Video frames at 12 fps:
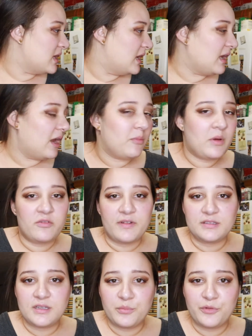I can't remember if
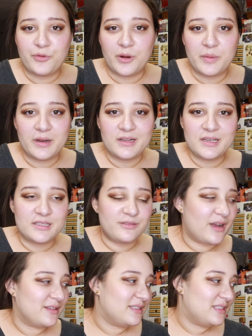I said before, but it is
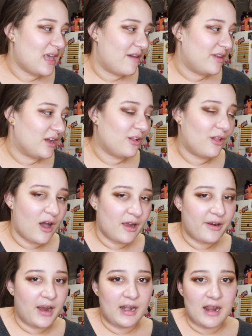around 7
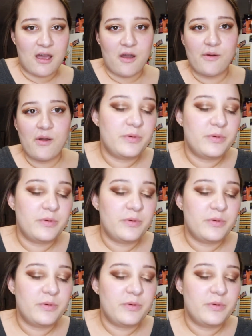o'clock right now.